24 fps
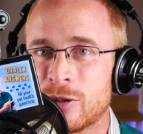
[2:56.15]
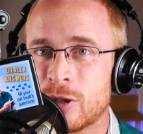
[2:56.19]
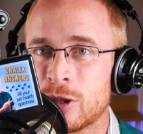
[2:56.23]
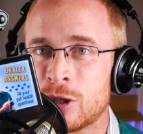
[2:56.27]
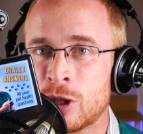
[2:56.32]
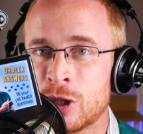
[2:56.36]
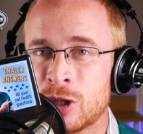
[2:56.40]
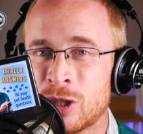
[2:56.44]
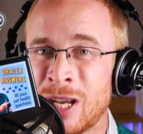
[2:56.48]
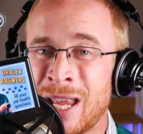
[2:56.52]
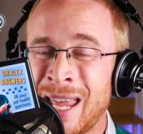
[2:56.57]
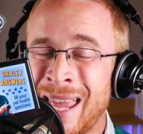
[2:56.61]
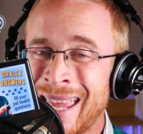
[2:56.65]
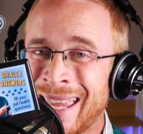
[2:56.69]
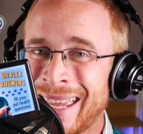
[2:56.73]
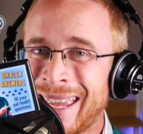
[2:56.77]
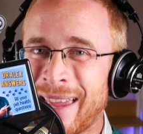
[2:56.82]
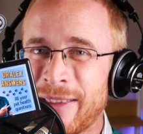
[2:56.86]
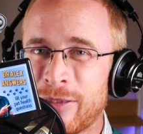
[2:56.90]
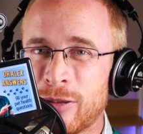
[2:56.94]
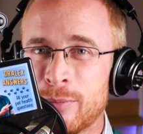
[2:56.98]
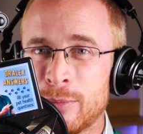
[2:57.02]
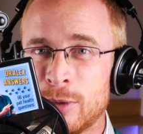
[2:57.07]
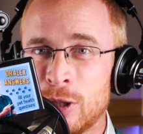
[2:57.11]
to just
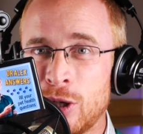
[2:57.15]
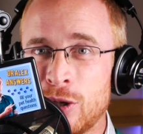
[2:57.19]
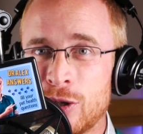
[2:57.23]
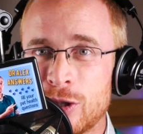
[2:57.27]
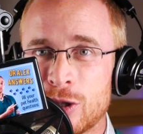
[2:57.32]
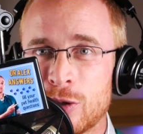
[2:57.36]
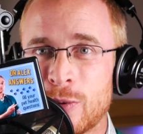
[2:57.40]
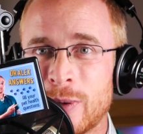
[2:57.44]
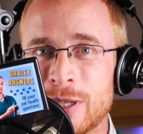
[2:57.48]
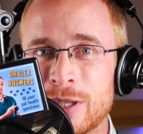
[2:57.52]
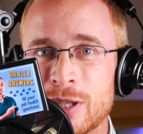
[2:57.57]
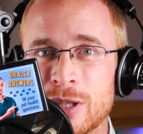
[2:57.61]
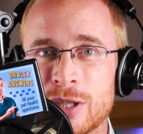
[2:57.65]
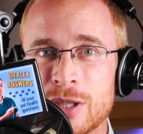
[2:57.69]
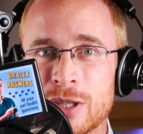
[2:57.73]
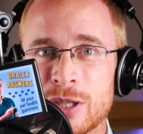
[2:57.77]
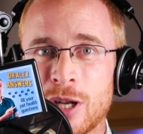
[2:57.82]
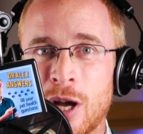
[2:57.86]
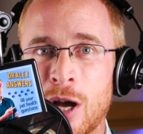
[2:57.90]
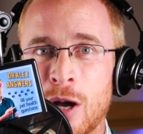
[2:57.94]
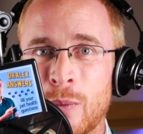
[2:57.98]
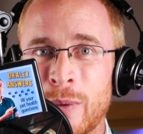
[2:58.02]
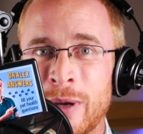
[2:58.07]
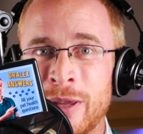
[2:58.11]
get them used to it to
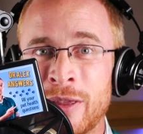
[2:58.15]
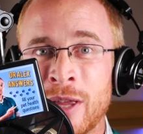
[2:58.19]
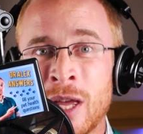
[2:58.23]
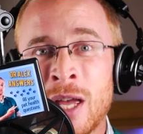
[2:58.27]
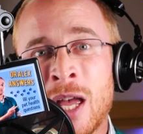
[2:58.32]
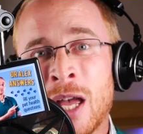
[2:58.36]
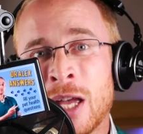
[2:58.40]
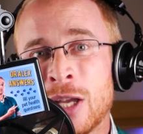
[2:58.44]
start with.